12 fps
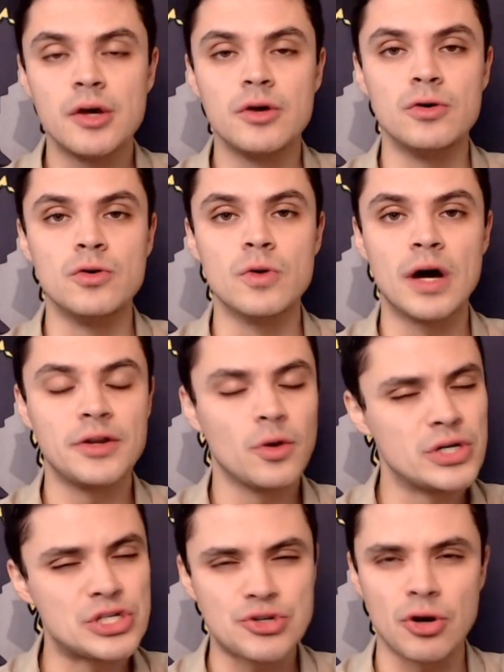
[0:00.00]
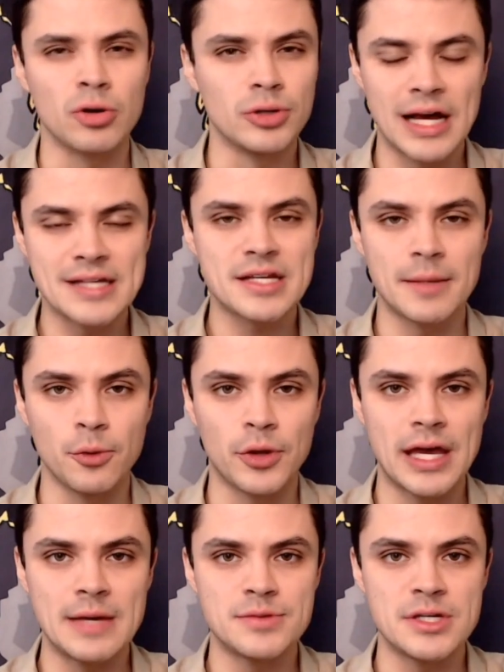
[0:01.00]
who I know he struggled last couple
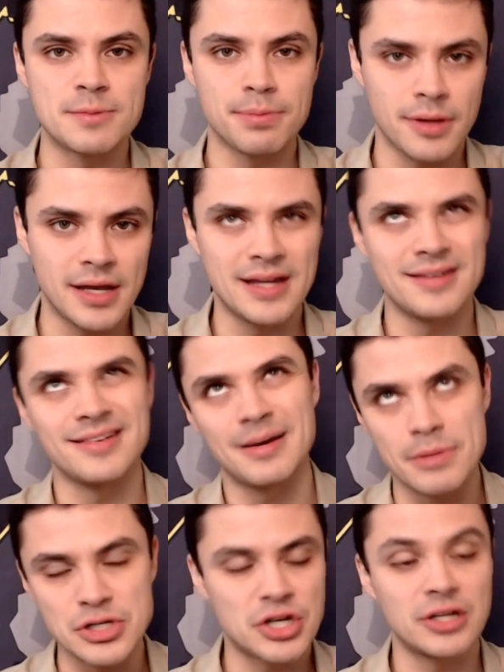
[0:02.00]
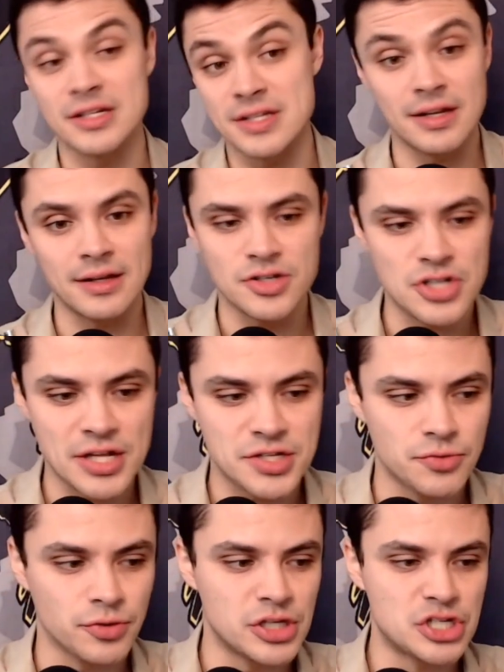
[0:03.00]
games he's played, not Michigan because he didn't get a chance
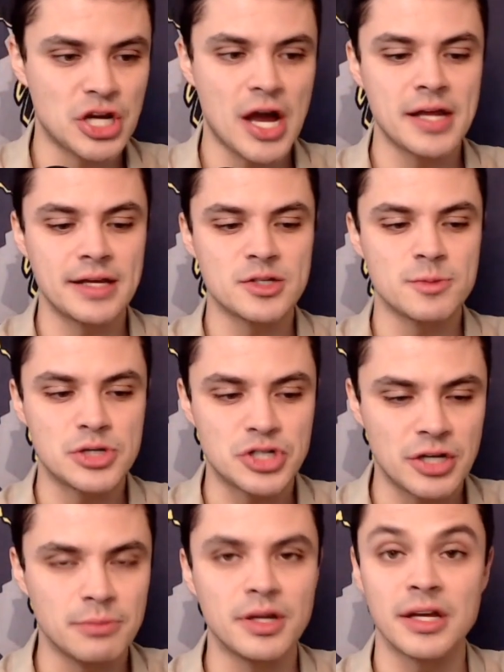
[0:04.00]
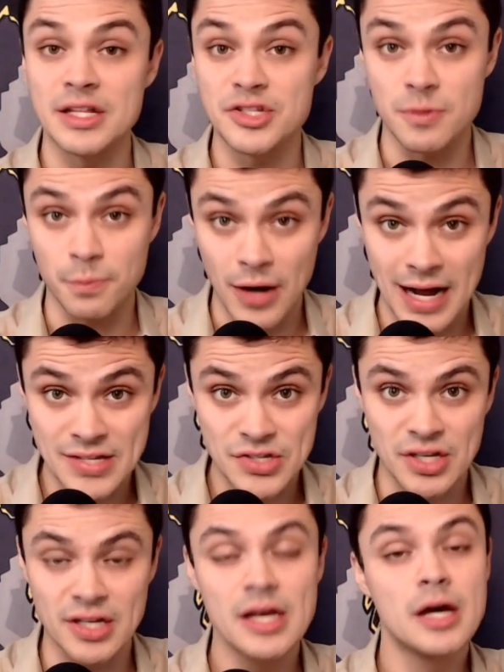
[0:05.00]
to really shine against Michigan, but against
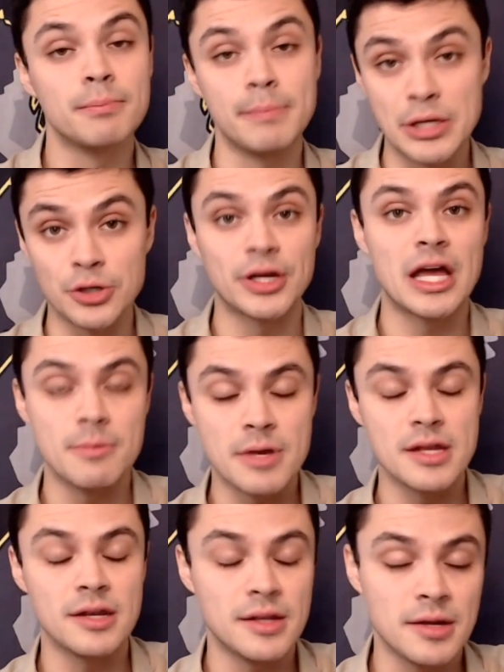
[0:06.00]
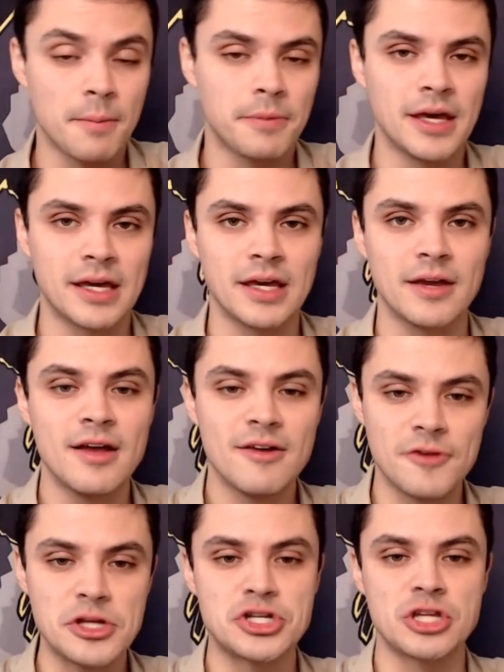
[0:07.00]
Nebraska, Meyer came in and ended up kicking,
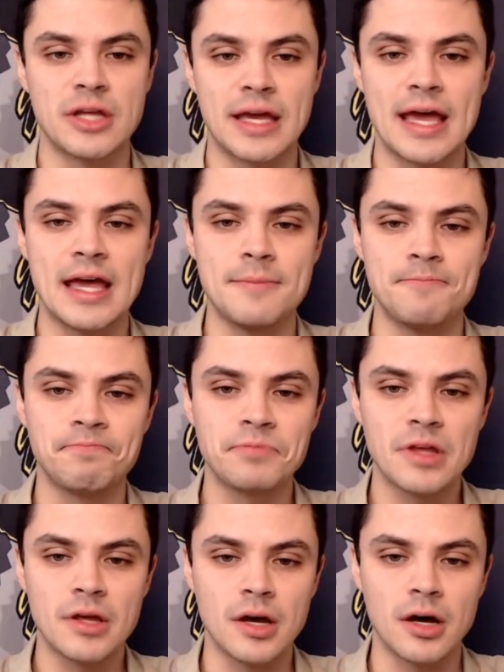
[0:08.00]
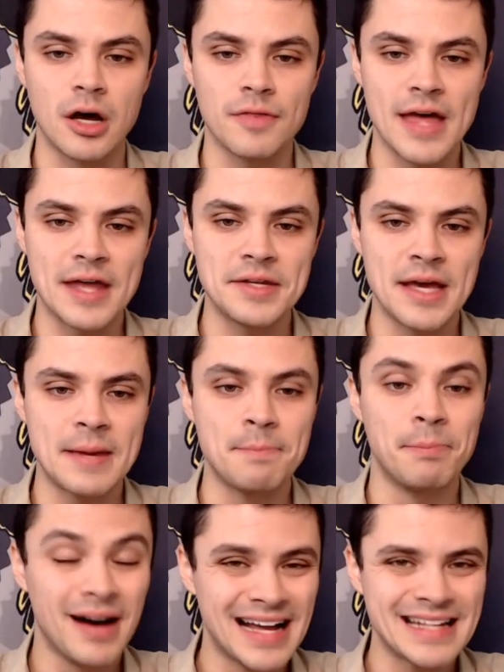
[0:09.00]
finishing the game uh, on that day.
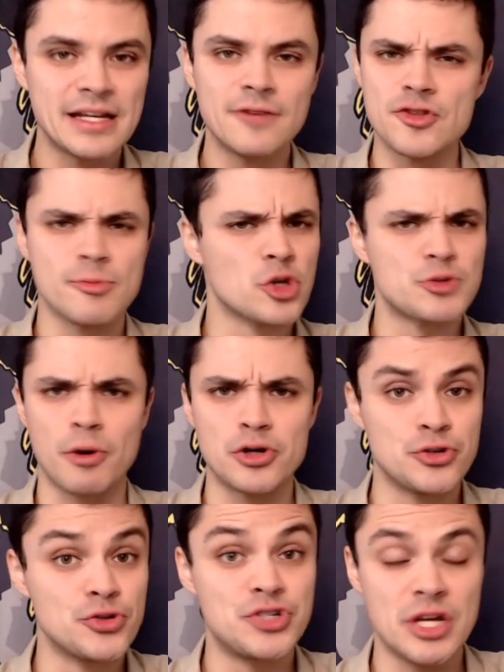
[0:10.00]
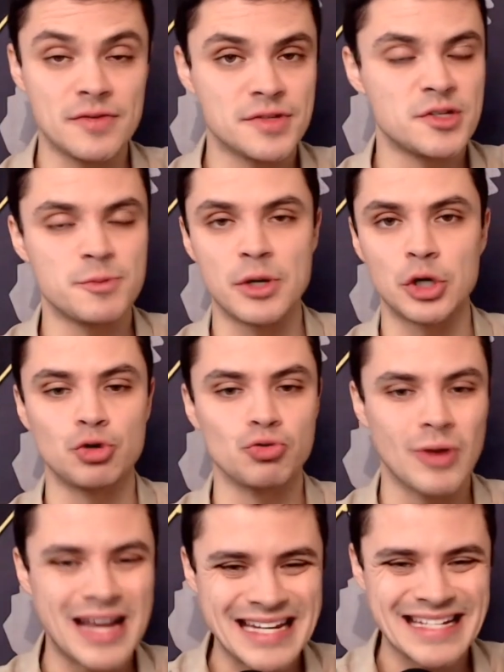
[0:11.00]
But for the most part, Drew Stevens has been a
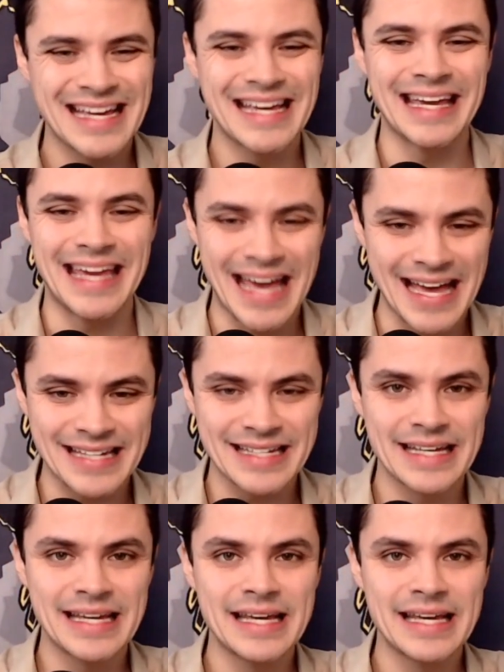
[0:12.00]
great get,